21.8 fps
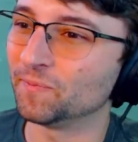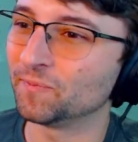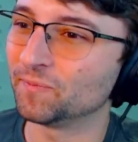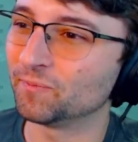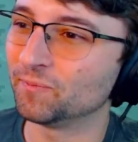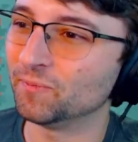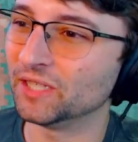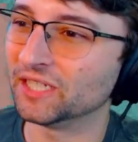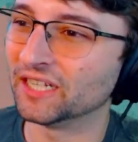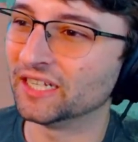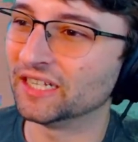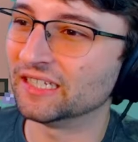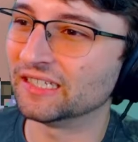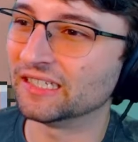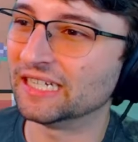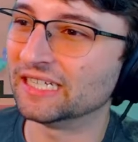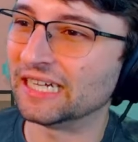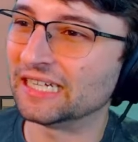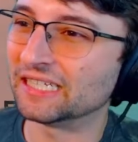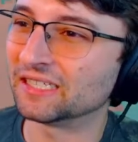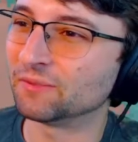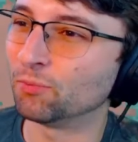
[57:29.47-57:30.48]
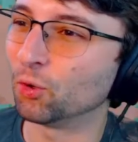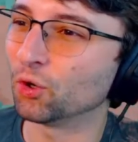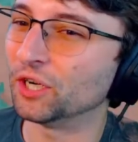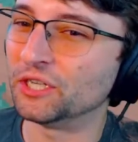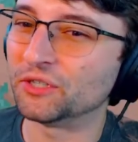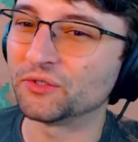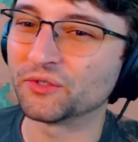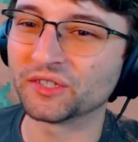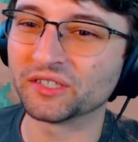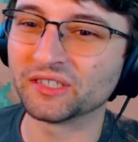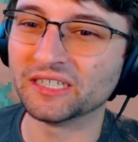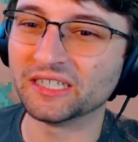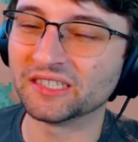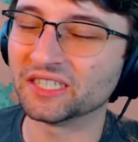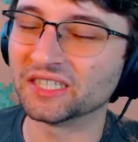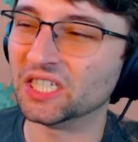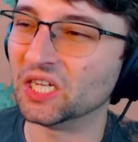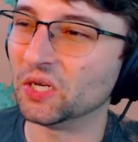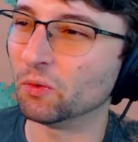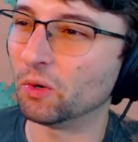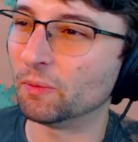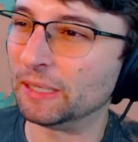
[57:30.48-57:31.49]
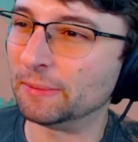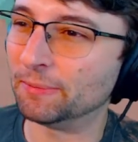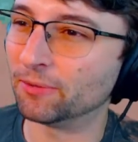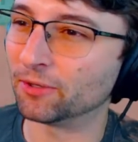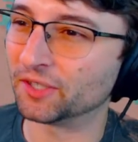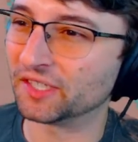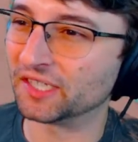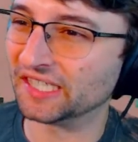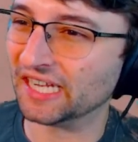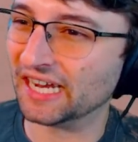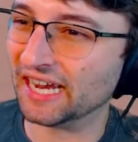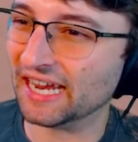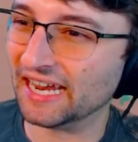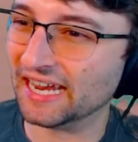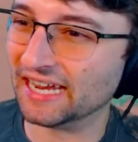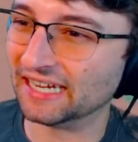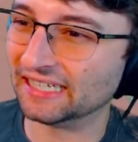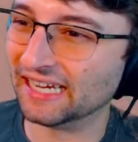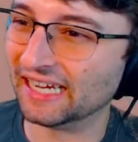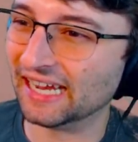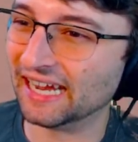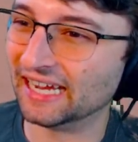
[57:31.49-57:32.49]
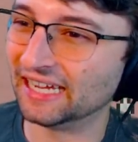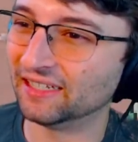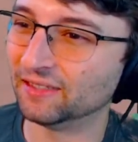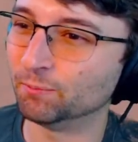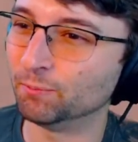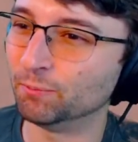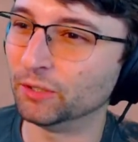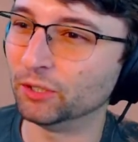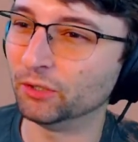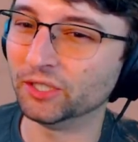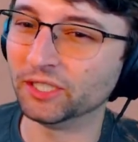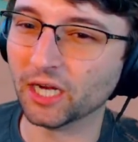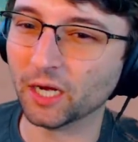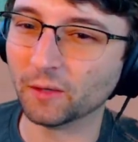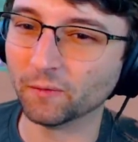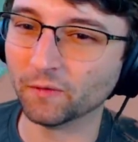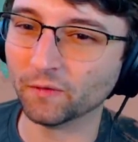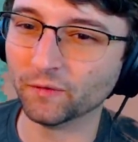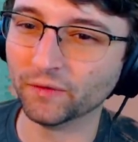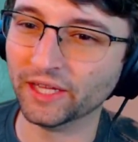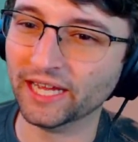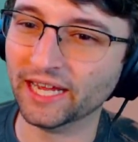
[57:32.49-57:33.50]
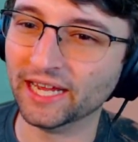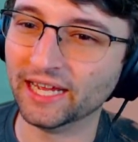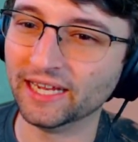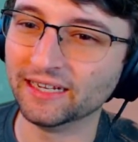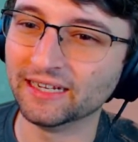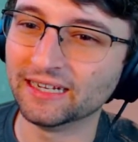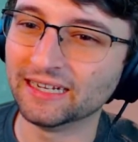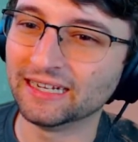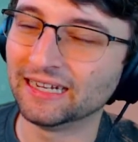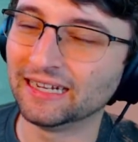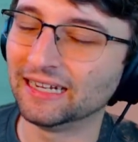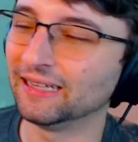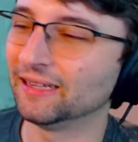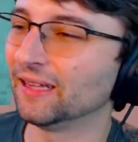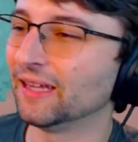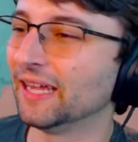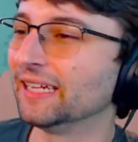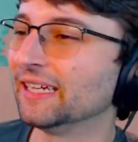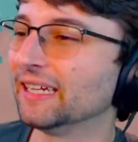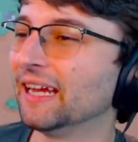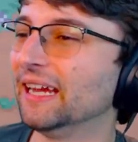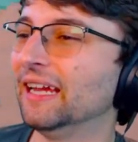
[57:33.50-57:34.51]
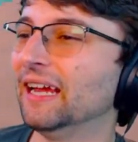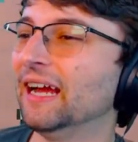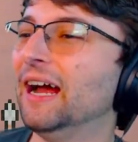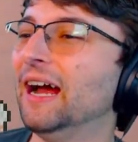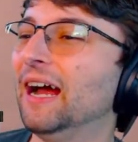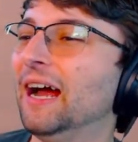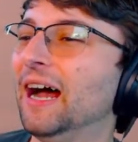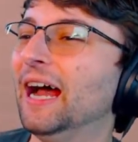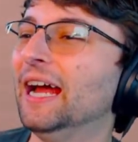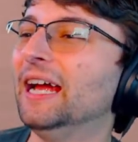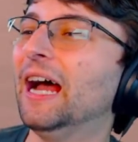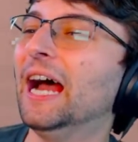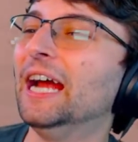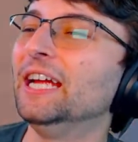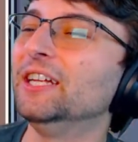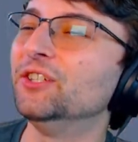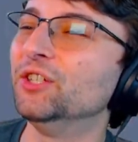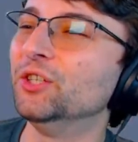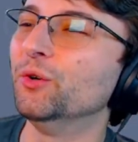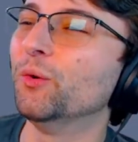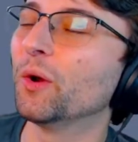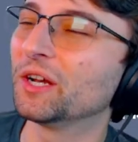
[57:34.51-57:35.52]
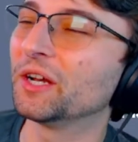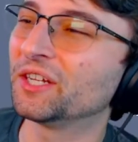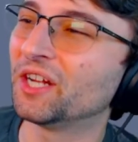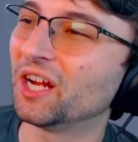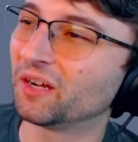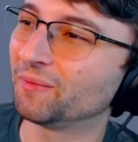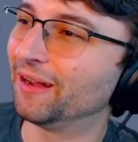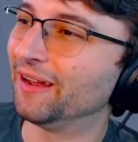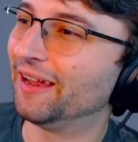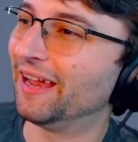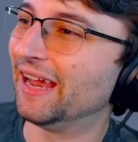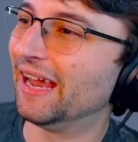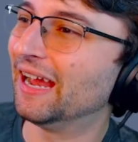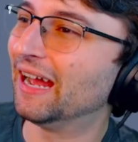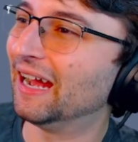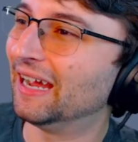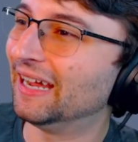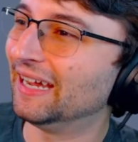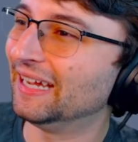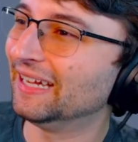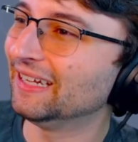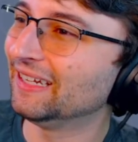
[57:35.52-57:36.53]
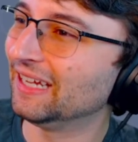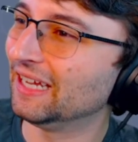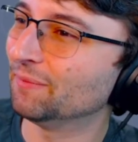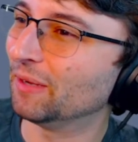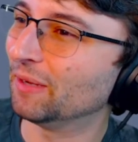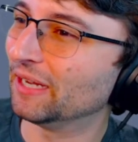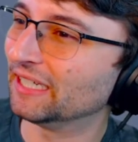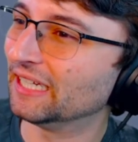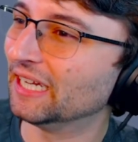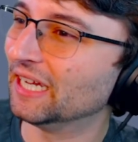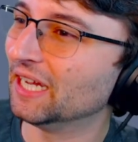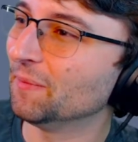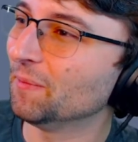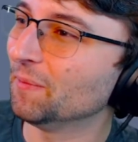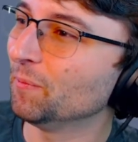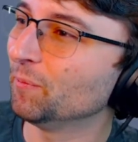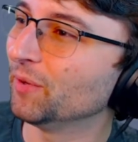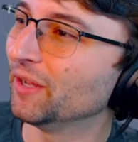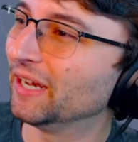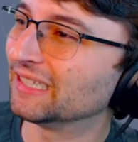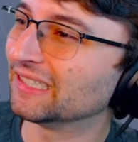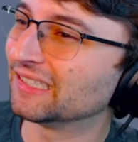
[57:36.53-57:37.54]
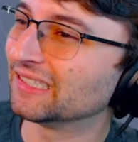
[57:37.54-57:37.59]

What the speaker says: Because it's more interesting seeing what people are saying and building off of that. Like, I do want to talk about AI in my game, but at the